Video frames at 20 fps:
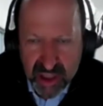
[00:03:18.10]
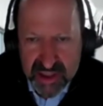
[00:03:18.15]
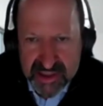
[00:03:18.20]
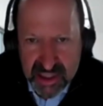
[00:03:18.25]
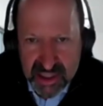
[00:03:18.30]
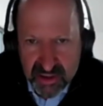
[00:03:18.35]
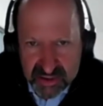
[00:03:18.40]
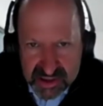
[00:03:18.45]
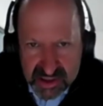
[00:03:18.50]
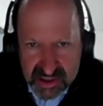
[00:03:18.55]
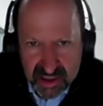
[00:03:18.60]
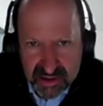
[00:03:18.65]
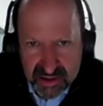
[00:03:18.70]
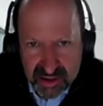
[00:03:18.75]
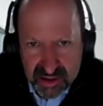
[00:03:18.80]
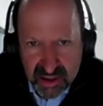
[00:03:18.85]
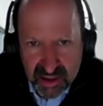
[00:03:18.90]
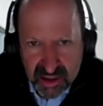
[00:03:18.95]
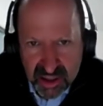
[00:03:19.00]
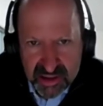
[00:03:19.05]
markets
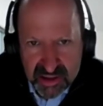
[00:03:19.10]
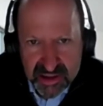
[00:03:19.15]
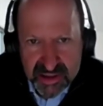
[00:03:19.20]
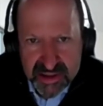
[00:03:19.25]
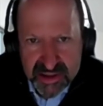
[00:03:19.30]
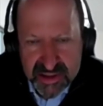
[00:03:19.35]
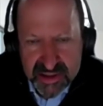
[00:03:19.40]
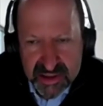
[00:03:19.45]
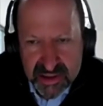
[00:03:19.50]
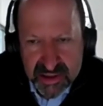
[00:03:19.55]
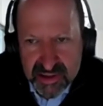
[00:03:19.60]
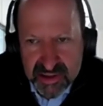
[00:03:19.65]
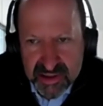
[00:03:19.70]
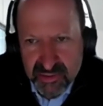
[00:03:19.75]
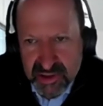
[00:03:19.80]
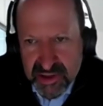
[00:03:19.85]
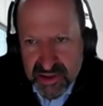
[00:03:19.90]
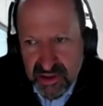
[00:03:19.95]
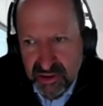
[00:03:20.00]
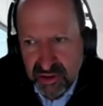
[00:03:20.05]
outside the United
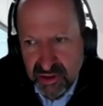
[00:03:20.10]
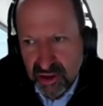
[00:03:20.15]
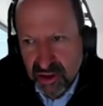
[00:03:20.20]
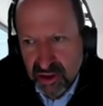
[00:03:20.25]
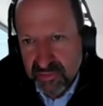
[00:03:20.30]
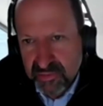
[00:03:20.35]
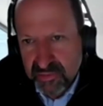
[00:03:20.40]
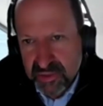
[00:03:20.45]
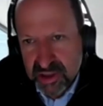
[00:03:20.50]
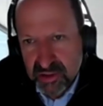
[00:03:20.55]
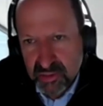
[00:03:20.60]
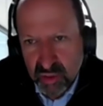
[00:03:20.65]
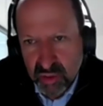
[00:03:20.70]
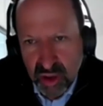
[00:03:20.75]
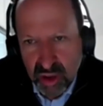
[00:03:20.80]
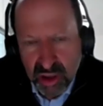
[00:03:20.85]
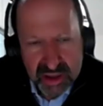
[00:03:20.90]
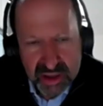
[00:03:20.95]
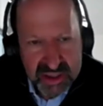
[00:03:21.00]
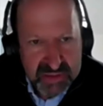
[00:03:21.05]
States and Western Europe. So
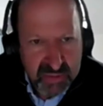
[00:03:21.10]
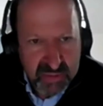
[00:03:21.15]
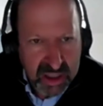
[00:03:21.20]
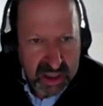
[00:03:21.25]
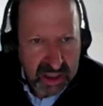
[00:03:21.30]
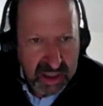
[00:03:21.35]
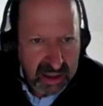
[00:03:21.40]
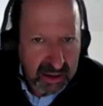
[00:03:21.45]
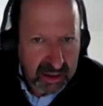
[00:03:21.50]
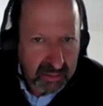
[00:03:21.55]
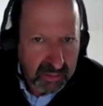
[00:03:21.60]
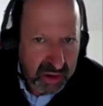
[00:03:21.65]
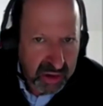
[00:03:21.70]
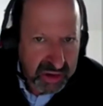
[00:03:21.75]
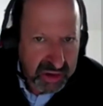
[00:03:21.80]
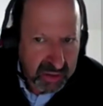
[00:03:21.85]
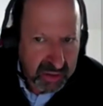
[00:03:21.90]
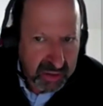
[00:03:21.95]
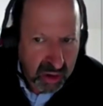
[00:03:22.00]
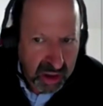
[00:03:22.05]
broadly speaking, in
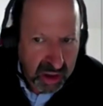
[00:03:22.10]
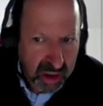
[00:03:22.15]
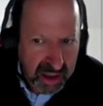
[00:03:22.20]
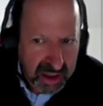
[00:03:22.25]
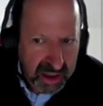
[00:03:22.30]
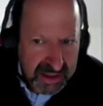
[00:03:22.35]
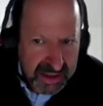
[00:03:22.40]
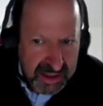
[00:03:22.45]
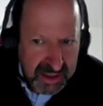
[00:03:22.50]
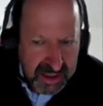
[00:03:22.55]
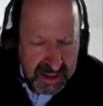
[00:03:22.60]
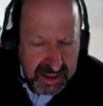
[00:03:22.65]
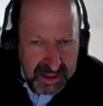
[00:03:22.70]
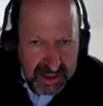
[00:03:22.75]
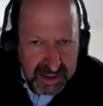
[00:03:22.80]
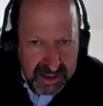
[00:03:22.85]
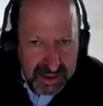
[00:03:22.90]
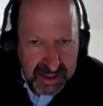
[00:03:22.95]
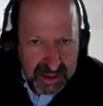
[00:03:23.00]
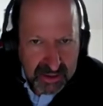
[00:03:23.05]
emerging markets,
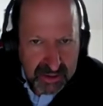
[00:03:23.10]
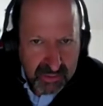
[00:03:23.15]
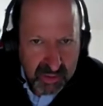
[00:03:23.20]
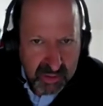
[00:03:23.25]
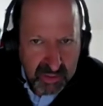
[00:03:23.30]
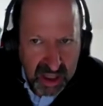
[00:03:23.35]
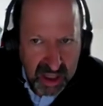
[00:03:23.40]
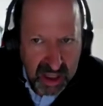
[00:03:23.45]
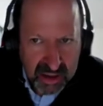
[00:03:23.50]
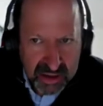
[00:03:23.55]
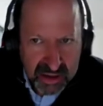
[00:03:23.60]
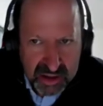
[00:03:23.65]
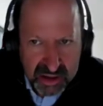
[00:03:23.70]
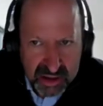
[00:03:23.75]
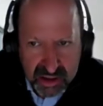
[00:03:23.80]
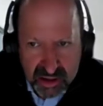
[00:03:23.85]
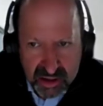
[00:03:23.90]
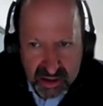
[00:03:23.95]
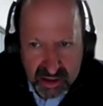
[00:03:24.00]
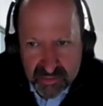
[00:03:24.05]
we
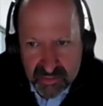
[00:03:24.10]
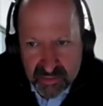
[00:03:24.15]
manage